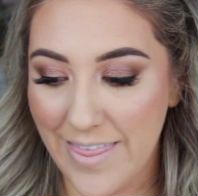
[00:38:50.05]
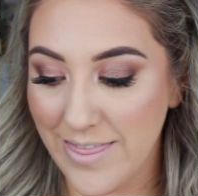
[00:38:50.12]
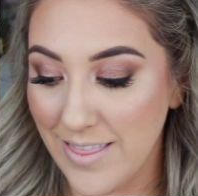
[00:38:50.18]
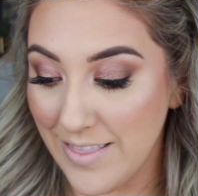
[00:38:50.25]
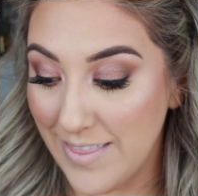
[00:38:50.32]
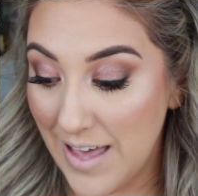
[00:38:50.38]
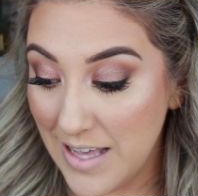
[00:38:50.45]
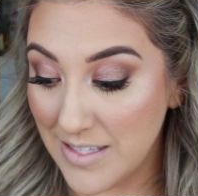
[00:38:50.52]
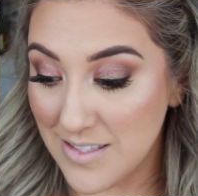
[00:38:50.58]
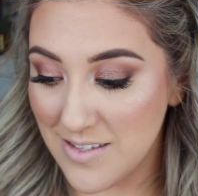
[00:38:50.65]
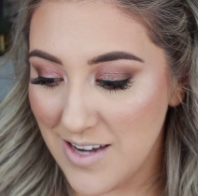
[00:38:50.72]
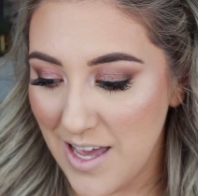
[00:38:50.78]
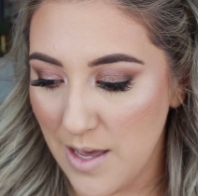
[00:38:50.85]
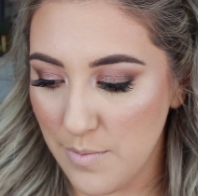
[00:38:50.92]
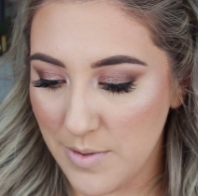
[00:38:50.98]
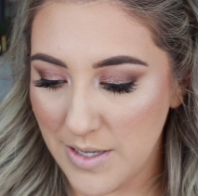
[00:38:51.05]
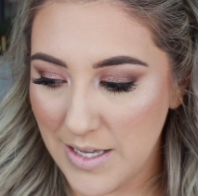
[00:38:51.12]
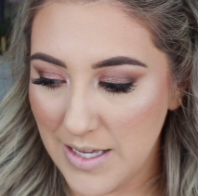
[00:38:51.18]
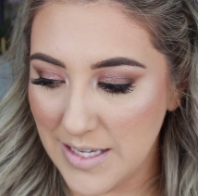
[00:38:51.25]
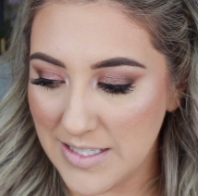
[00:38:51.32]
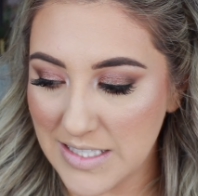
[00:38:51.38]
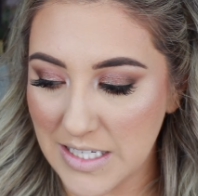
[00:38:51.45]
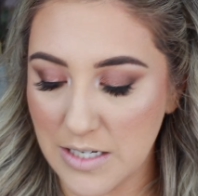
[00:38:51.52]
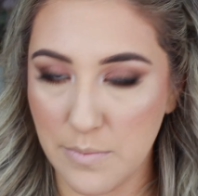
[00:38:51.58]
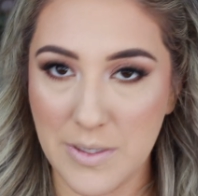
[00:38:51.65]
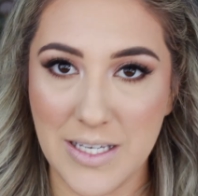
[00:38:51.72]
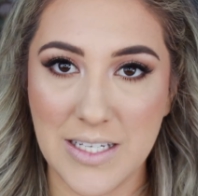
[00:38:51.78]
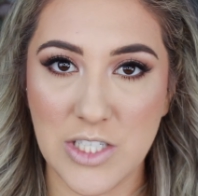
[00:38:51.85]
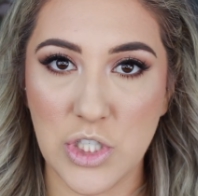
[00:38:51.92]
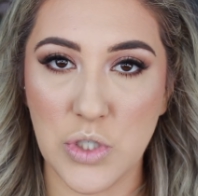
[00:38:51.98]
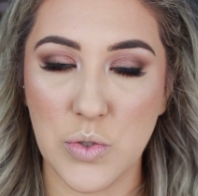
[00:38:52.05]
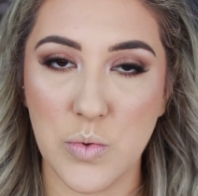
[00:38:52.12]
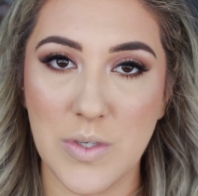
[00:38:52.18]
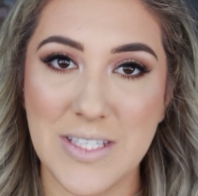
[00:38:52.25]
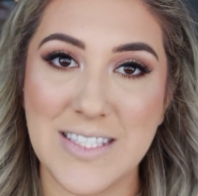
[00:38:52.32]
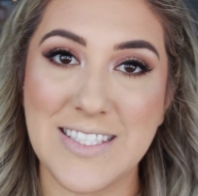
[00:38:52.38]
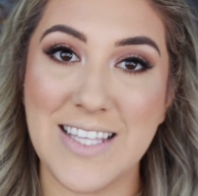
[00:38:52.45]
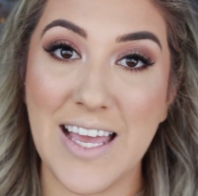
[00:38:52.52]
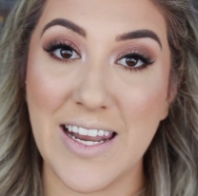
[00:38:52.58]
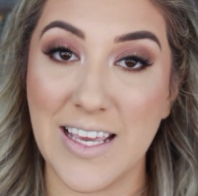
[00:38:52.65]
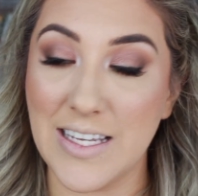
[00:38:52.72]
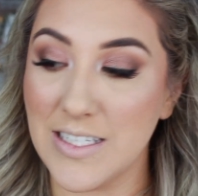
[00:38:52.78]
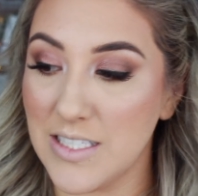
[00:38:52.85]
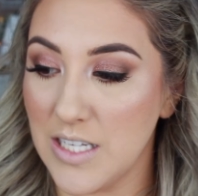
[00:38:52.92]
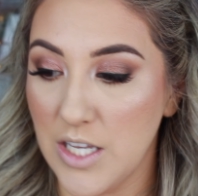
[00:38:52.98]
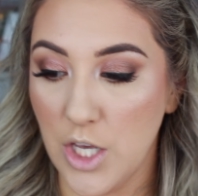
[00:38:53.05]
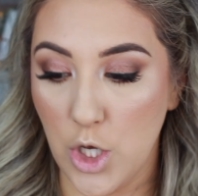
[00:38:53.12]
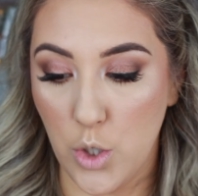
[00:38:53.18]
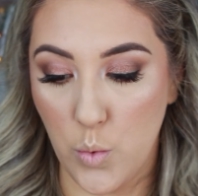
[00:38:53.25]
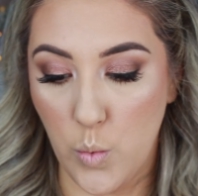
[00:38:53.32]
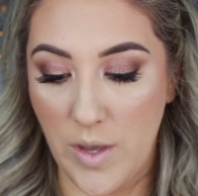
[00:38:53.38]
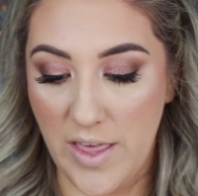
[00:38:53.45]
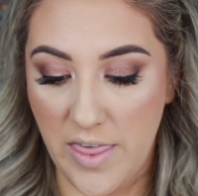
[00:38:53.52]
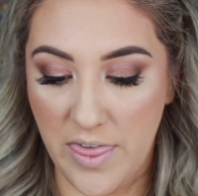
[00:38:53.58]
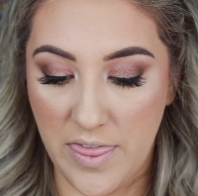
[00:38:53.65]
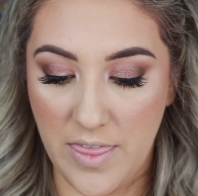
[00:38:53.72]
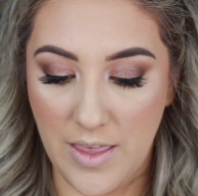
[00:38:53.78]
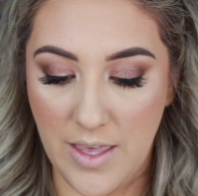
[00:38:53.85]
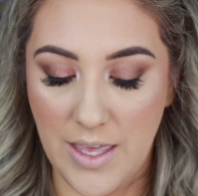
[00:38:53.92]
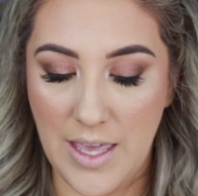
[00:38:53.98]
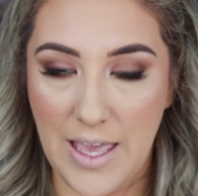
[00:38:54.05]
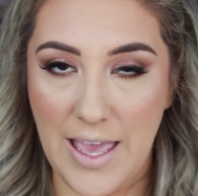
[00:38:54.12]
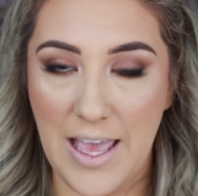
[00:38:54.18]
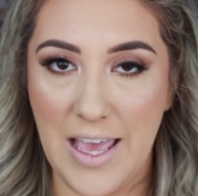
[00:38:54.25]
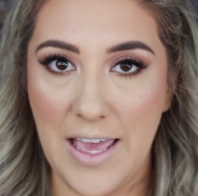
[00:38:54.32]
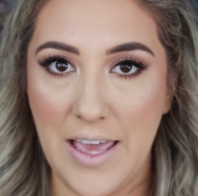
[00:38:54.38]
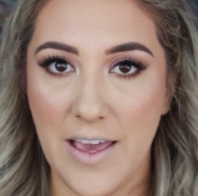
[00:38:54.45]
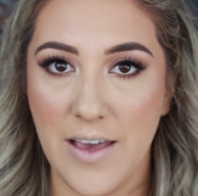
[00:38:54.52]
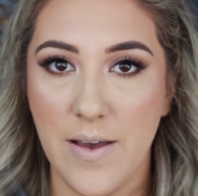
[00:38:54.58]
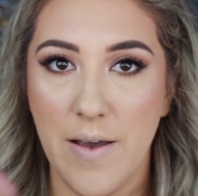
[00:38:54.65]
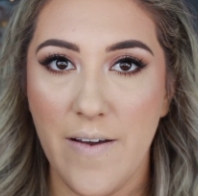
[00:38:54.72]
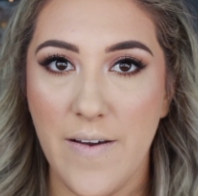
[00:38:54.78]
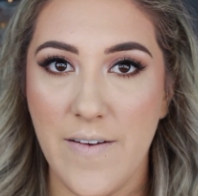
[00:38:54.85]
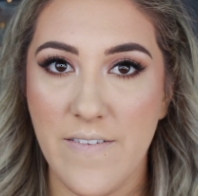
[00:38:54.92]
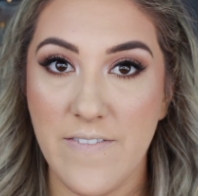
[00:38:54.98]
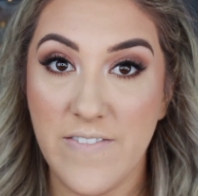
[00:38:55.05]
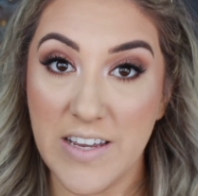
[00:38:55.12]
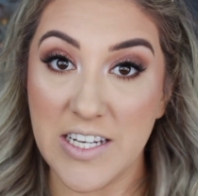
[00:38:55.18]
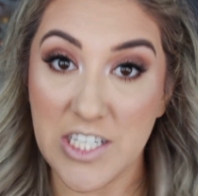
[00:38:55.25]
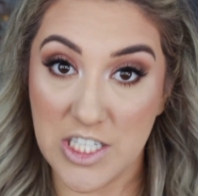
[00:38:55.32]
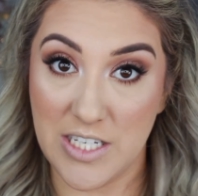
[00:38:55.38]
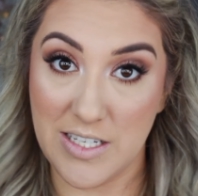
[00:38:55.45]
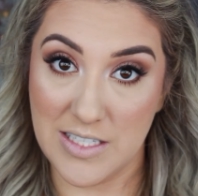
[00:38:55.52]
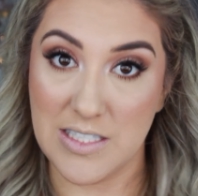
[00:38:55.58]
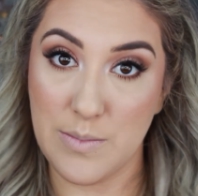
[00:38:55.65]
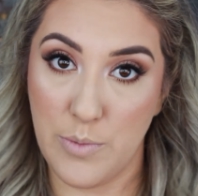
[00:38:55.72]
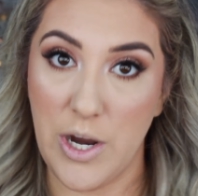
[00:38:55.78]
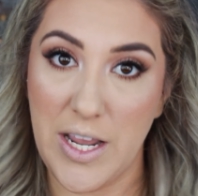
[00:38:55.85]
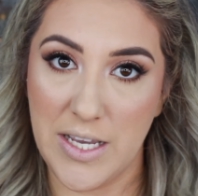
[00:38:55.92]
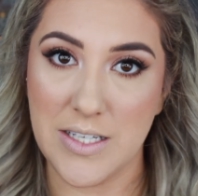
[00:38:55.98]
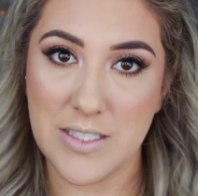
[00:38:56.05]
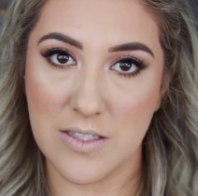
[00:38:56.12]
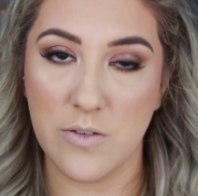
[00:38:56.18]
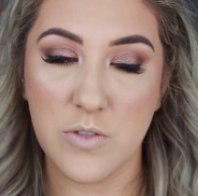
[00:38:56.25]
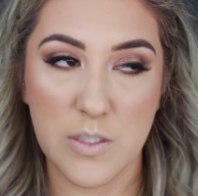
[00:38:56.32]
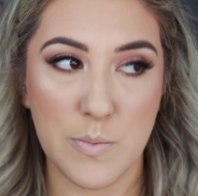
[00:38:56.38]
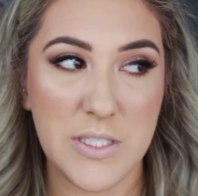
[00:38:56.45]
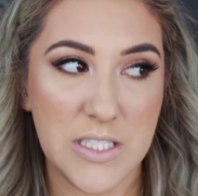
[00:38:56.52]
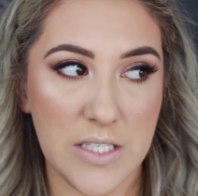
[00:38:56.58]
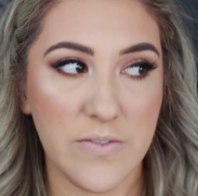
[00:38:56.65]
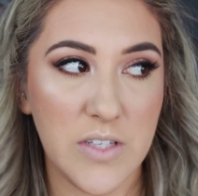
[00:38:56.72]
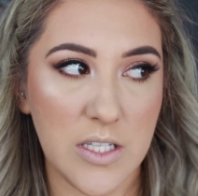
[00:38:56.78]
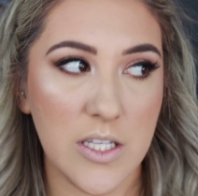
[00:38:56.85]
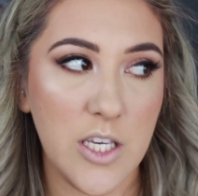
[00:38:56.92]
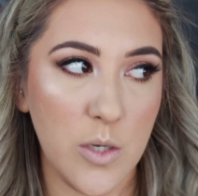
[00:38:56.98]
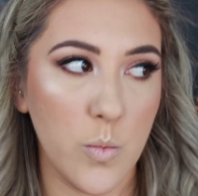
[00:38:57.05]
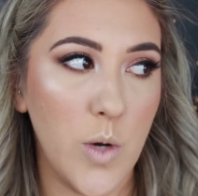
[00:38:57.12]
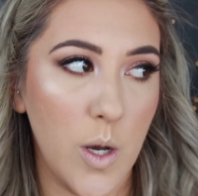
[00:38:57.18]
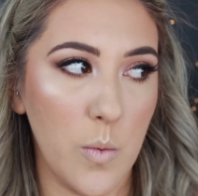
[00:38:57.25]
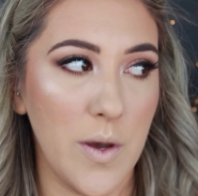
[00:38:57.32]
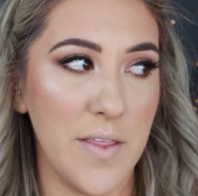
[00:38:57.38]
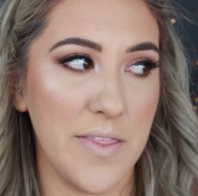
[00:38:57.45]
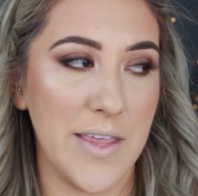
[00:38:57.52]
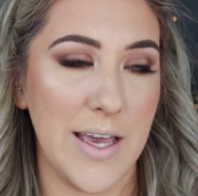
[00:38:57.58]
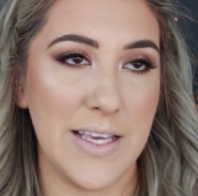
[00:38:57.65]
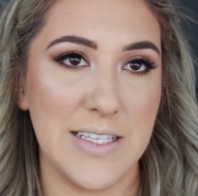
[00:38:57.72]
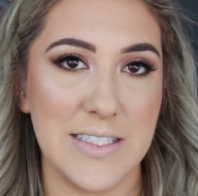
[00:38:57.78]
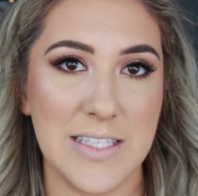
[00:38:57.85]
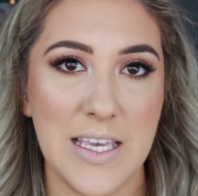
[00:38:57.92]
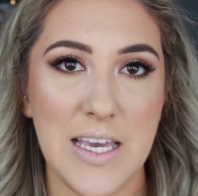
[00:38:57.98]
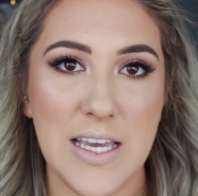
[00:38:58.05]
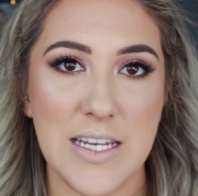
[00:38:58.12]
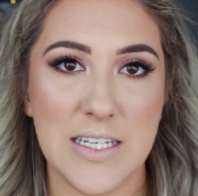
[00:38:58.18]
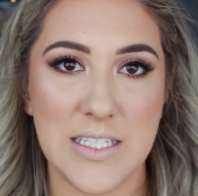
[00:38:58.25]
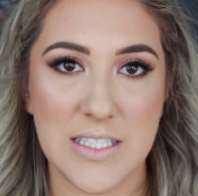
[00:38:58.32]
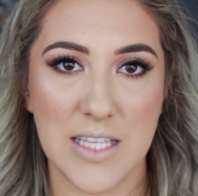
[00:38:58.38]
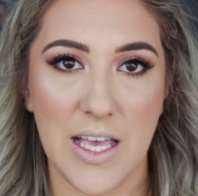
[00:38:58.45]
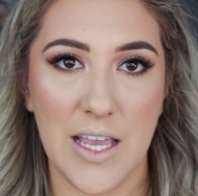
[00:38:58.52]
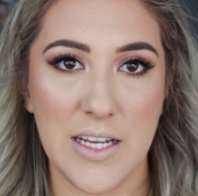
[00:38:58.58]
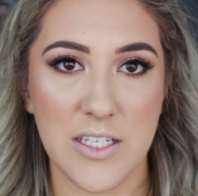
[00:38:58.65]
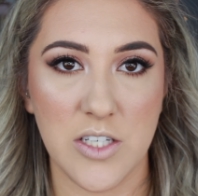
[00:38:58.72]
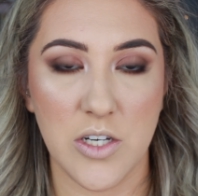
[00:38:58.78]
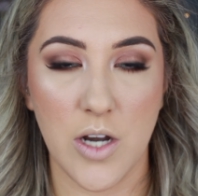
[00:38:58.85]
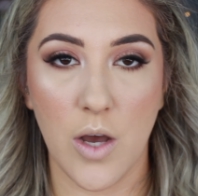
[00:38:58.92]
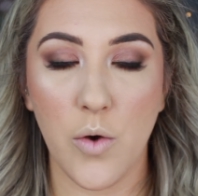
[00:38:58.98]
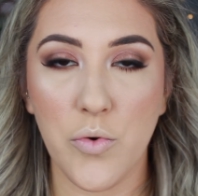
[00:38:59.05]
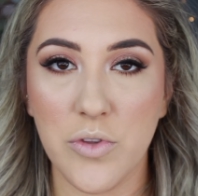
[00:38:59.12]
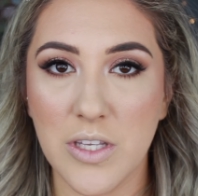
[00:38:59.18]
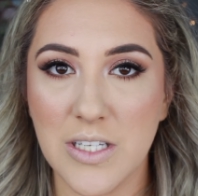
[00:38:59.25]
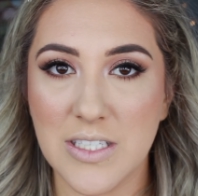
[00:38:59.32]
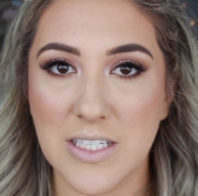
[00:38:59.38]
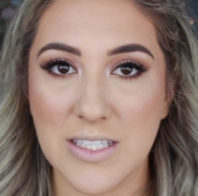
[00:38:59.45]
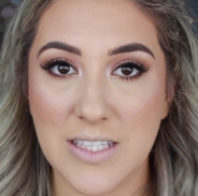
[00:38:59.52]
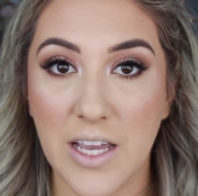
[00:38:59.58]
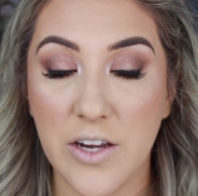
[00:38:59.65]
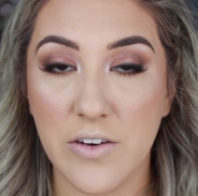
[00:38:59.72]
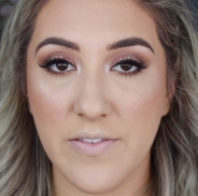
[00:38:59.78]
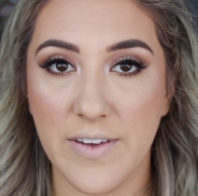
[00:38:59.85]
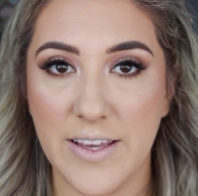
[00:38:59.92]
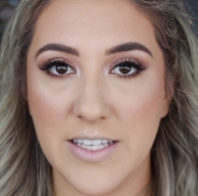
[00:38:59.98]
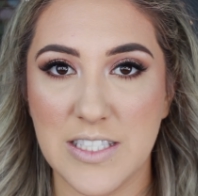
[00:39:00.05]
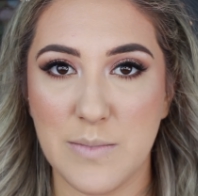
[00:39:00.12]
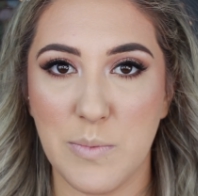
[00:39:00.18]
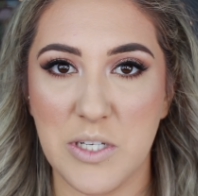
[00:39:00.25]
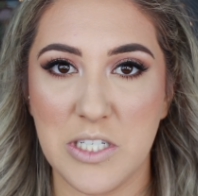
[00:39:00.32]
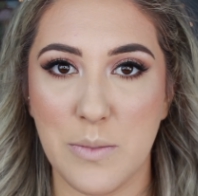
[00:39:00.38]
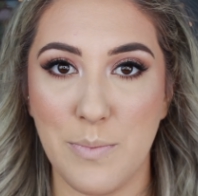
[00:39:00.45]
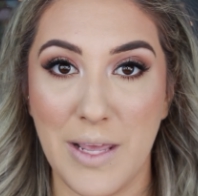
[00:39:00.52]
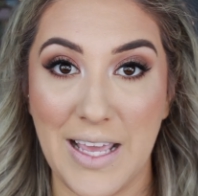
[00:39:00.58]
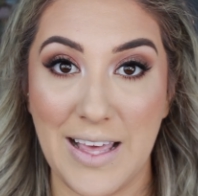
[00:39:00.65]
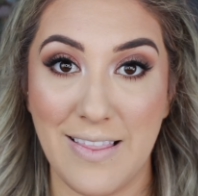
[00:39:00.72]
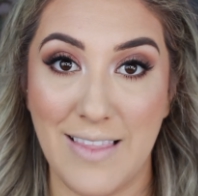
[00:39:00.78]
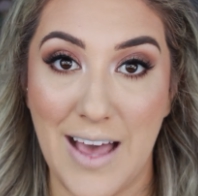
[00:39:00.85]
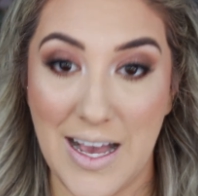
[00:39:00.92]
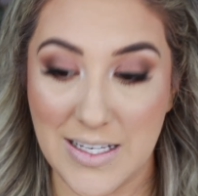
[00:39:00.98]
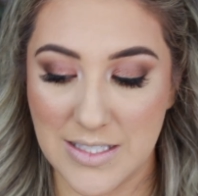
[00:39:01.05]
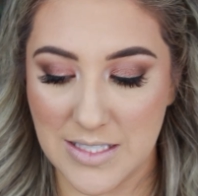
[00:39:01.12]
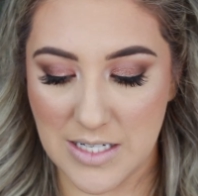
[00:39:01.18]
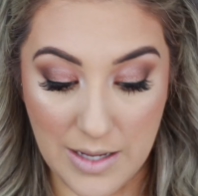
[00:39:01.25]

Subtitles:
The last step is going to be to set it with a finishing spray. So specifically you want one that is designed not only to set your face, but to make it last.